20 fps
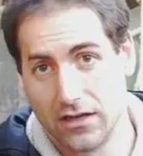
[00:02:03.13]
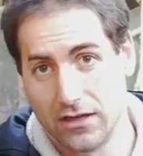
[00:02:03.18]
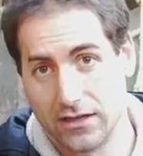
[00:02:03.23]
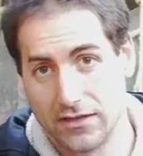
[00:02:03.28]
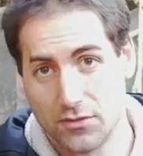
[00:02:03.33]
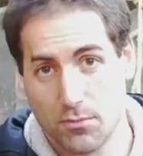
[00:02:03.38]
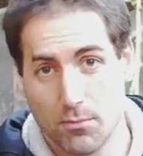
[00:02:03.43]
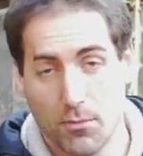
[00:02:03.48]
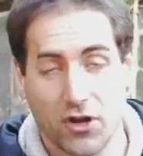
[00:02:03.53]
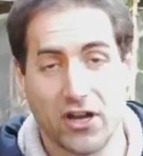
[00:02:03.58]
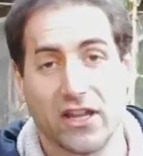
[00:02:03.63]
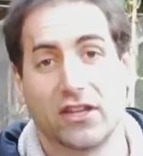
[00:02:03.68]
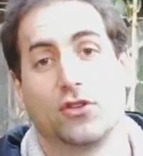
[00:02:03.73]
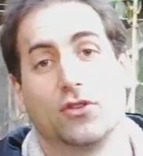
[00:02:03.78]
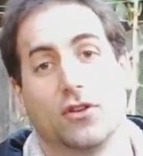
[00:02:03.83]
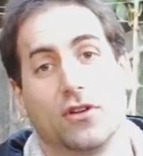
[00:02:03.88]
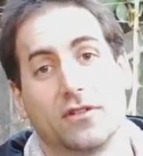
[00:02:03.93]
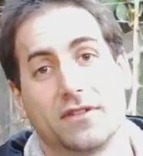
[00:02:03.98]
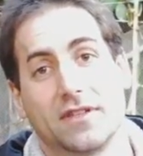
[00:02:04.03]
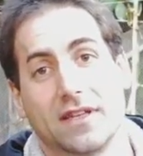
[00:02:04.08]
is a
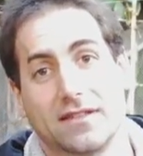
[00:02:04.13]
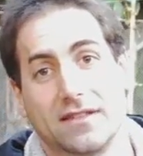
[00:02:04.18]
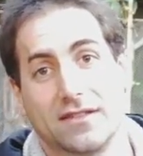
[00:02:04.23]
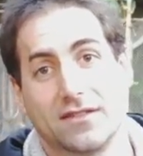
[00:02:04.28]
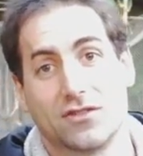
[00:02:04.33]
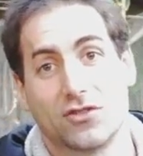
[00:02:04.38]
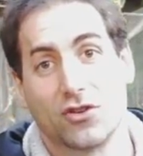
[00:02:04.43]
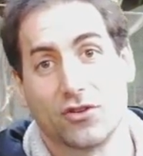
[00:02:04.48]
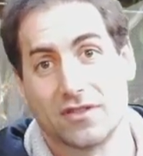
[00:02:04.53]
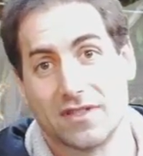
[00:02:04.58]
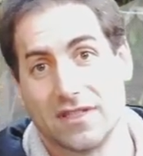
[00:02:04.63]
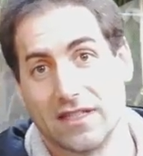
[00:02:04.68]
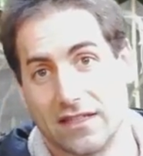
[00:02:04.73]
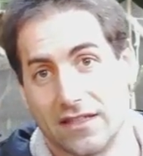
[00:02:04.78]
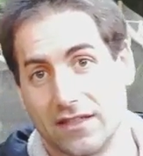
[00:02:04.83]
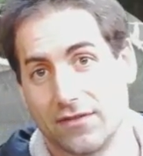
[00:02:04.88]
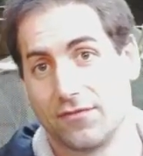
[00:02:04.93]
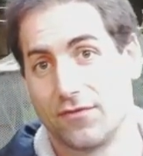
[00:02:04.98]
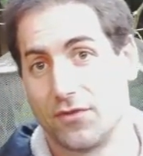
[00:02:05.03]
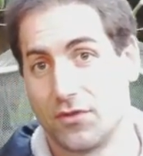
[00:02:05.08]
molecule that is toxic
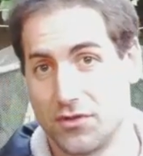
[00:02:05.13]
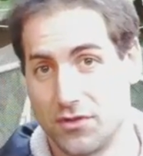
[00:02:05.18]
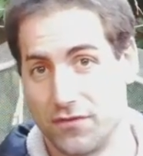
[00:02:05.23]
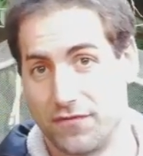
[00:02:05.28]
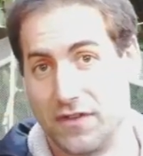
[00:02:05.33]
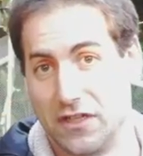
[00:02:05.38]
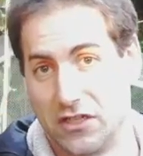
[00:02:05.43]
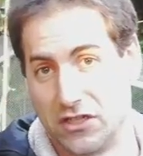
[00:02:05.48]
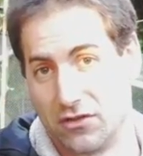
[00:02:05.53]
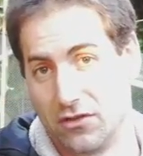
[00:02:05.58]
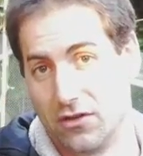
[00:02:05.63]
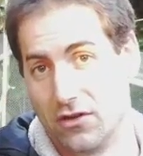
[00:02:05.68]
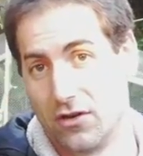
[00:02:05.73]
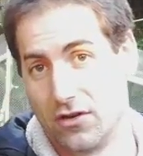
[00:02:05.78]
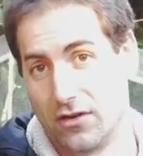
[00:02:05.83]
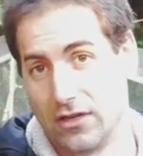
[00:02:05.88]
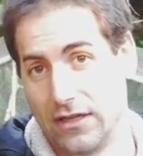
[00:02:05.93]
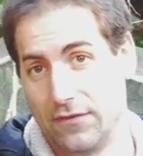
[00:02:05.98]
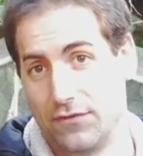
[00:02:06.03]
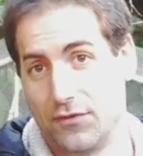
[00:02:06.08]
for the fish. You
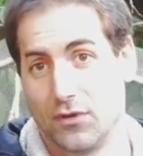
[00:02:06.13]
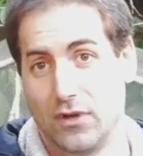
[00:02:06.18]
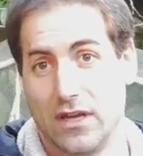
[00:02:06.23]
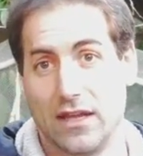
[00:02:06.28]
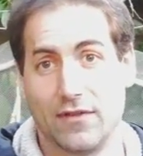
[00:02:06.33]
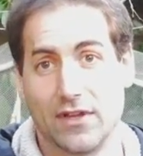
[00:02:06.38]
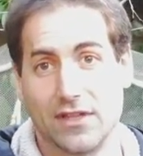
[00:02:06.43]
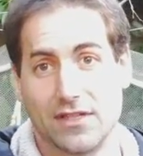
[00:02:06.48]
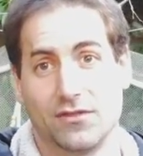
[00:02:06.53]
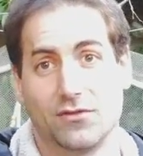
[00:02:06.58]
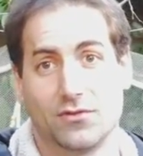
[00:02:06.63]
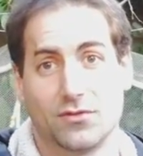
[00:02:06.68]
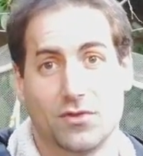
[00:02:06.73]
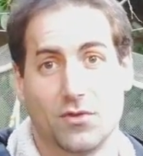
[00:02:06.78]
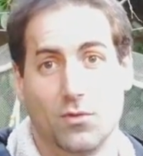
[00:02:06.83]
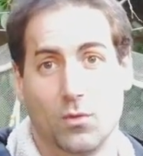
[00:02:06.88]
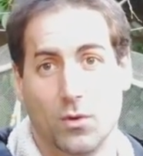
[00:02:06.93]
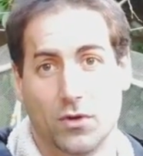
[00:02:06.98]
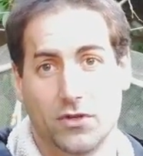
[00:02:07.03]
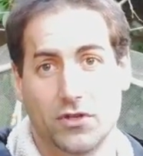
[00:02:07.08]
know, if you leave it into
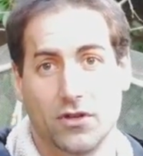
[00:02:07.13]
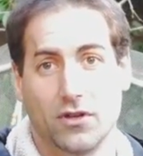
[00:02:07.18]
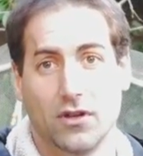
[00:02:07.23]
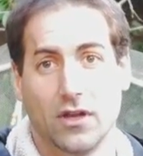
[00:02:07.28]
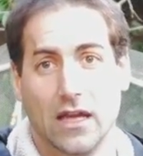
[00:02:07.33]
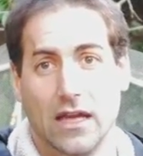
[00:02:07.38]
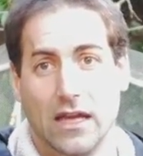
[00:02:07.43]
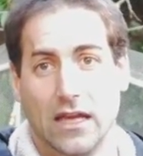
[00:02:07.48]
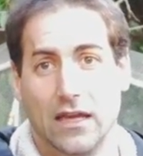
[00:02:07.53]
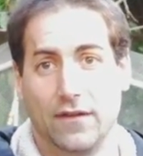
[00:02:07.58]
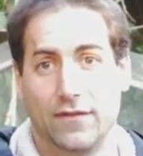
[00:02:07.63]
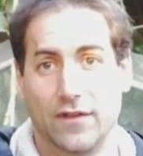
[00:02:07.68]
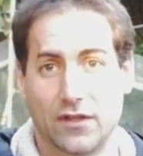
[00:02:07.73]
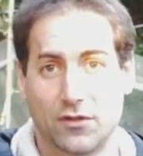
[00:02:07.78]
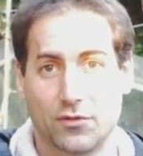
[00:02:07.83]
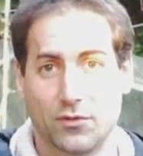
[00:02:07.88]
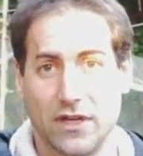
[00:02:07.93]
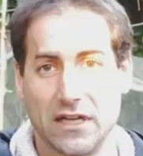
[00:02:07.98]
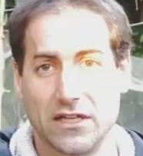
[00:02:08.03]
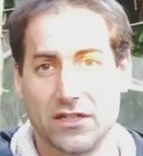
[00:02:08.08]
the water, if
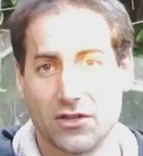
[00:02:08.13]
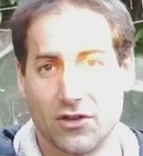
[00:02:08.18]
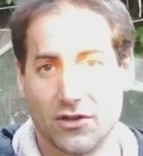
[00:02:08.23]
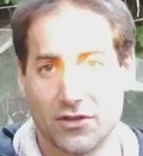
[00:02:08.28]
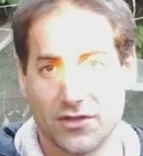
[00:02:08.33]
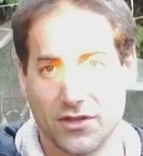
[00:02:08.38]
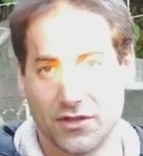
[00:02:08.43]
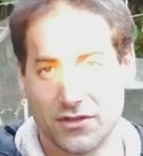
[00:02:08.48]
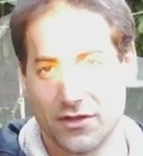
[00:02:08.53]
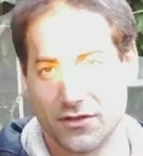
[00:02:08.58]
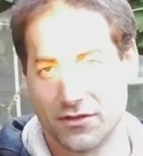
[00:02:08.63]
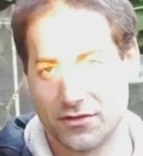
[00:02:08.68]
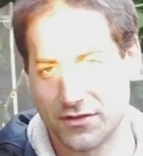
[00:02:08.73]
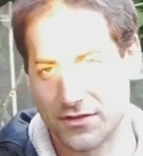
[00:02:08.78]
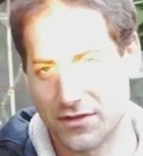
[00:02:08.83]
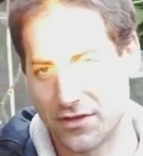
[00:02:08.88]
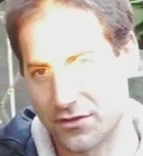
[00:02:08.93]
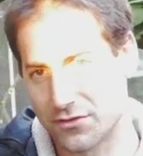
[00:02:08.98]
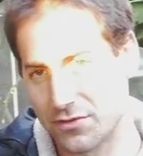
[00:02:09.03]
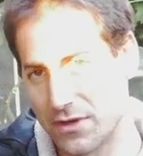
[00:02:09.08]
it reaches a certain
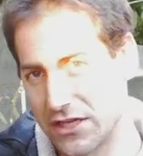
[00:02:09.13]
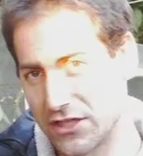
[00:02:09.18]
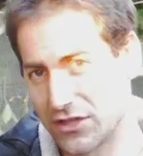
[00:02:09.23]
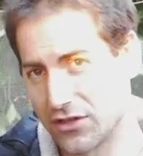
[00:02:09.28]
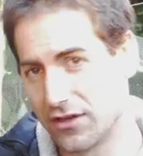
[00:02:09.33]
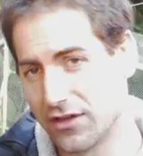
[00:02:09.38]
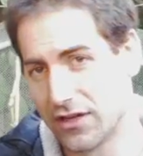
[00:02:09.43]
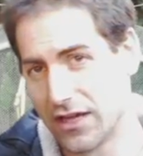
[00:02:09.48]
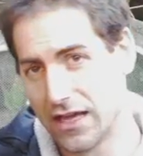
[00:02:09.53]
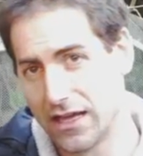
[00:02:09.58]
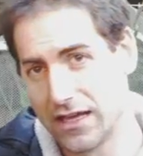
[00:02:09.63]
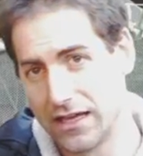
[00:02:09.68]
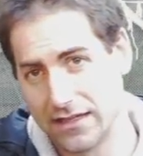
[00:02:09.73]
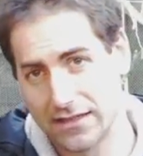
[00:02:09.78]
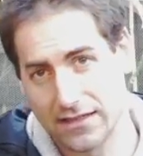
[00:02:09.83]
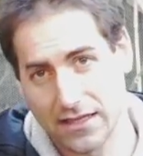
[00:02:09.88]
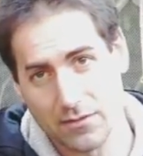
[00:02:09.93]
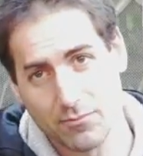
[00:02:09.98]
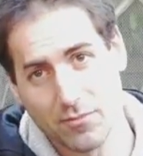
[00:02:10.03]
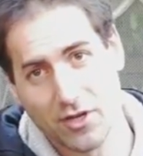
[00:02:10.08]
concentration,
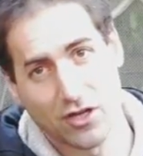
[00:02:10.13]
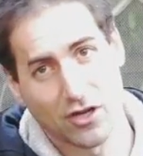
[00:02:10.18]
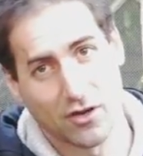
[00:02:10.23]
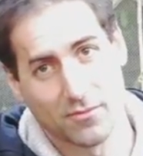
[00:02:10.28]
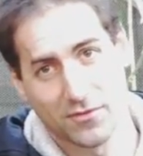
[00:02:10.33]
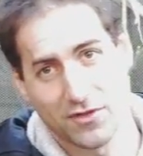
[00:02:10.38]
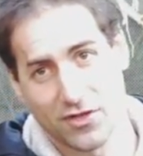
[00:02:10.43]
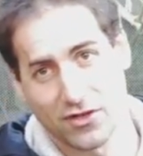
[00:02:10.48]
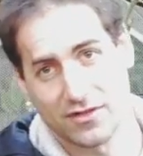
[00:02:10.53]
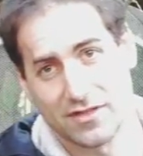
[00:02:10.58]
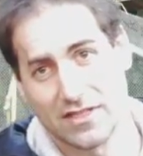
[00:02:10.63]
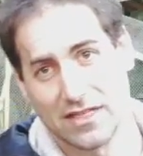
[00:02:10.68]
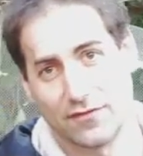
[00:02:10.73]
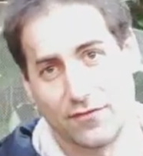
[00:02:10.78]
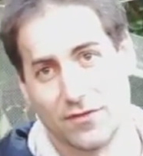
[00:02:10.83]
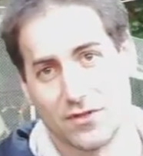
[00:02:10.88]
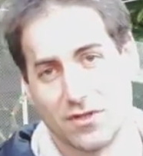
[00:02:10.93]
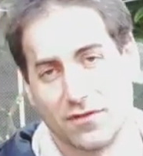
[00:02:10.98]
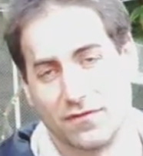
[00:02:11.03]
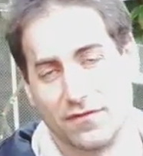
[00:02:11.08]
it can become toxic
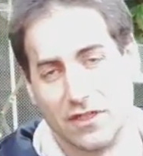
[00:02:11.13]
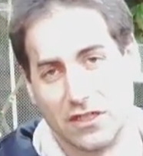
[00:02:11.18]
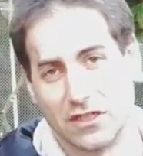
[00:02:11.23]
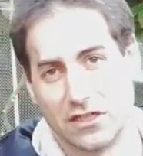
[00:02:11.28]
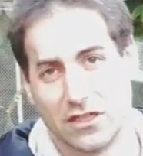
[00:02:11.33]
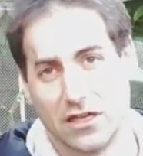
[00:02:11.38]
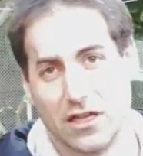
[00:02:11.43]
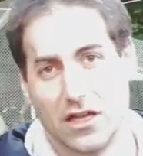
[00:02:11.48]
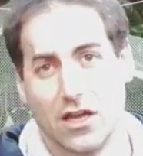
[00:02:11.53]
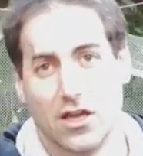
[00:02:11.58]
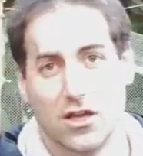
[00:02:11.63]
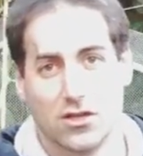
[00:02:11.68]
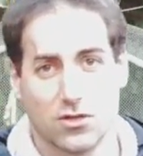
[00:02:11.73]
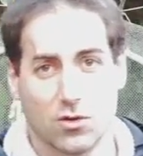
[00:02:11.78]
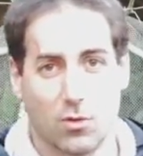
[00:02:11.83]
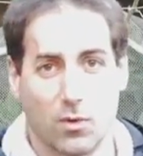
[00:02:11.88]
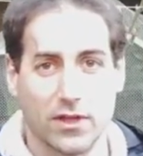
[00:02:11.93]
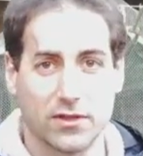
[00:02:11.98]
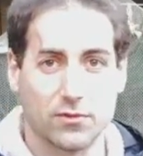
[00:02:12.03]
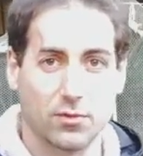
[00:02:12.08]
for the fish. So
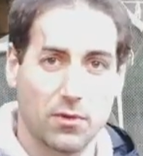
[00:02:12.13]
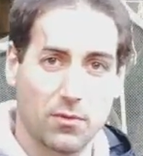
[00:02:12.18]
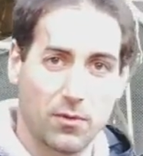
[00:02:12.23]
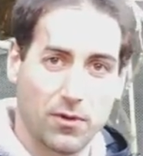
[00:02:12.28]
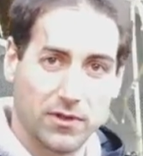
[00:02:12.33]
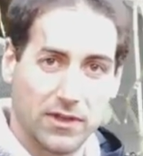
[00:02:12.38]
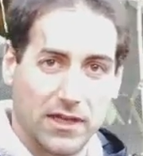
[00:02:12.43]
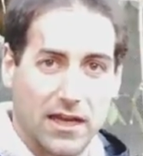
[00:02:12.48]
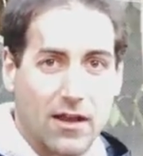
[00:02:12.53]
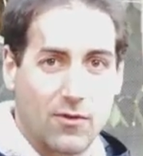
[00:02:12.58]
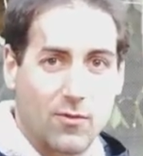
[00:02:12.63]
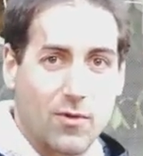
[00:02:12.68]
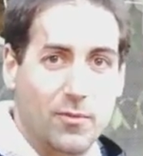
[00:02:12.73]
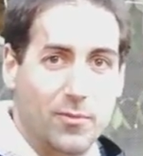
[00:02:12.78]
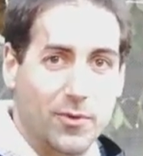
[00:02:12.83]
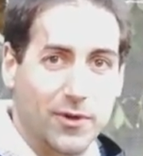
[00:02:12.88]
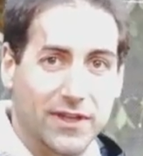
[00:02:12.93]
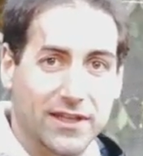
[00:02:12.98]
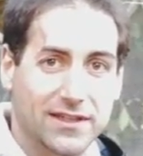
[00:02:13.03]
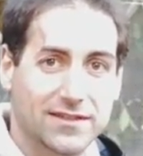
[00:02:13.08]
what we want in
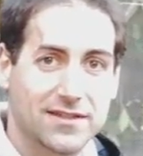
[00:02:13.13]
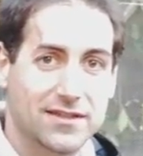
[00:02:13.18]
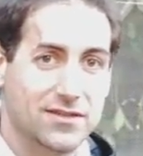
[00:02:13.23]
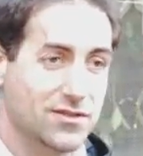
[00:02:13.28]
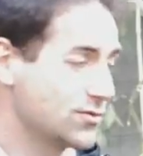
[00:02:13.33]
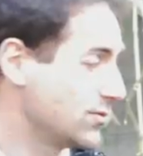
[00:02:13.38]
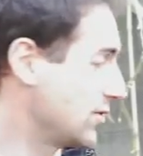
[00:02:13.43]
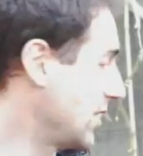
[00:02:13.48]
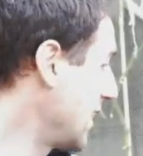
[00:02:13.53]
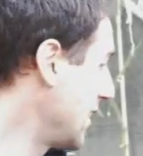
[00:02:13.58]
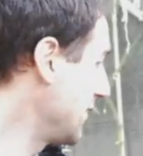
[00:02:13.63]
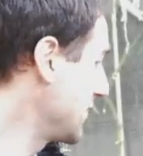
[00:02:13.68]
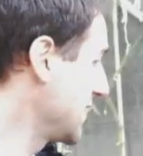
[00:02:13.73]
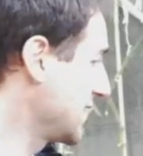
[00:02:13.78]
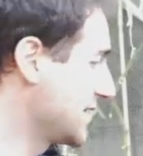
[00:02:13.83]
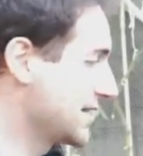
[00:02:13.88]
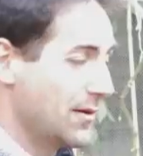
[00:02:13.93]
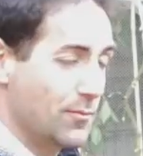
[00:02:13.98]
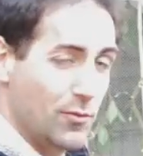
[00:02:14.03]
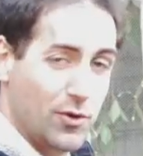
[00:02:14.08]
aquaponics is to have
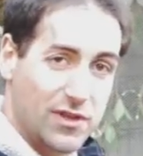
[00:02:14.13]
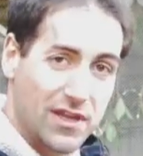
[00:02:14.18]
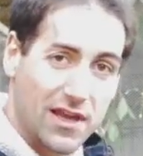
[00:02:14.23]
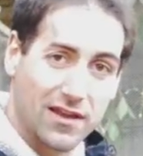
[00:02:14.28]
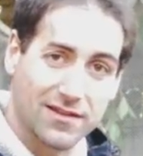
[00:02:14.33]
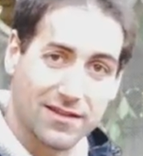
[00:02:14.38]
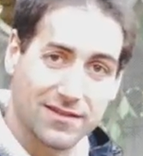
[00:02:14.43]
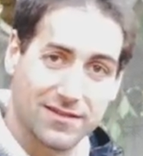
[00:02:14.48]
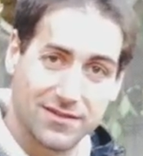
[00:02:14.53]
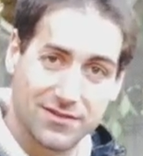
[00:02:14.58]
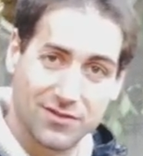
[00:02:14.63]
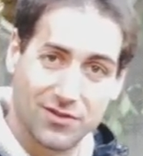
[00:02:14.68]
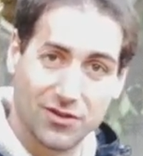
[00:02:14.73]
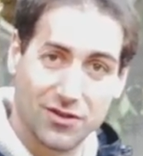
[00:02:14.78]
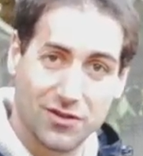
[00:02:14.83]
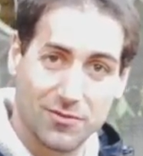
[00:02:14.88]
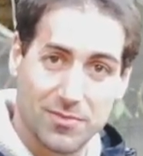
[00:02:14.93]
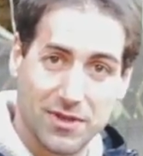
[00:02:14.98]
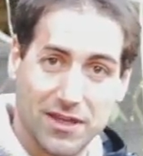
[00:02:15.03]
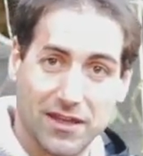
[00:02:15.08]
this ammonia that is
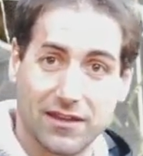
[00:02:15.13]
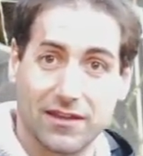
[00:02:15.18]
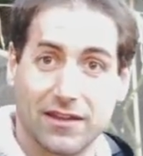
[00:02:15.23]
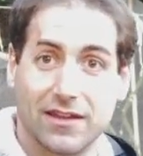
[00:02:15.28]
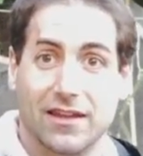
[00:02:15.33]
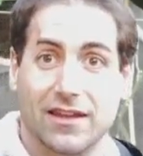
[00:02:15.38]
going to be